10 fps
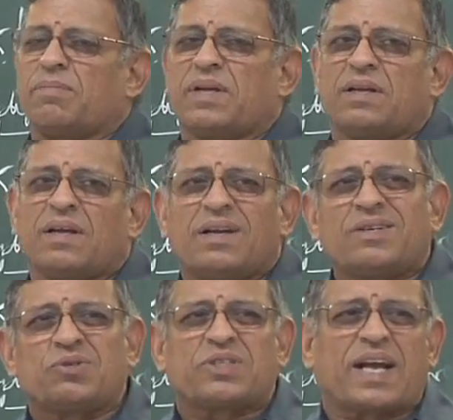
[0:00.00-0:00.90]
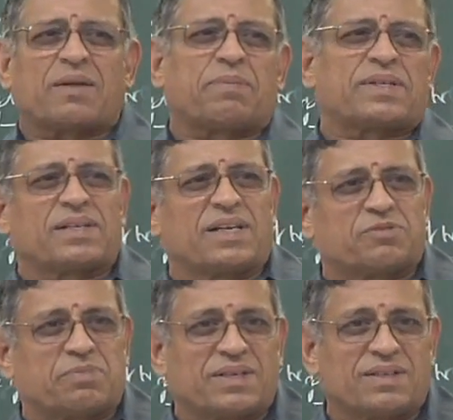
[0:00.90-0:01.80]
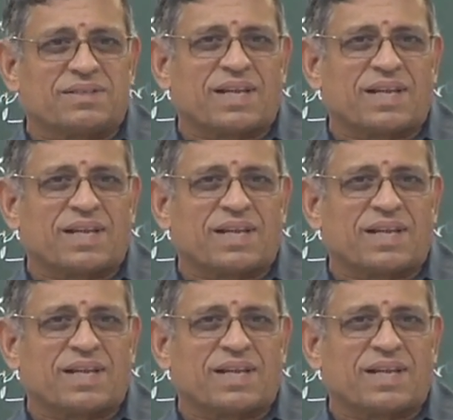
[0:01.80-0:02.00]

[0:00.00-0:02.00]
be to share personal experience.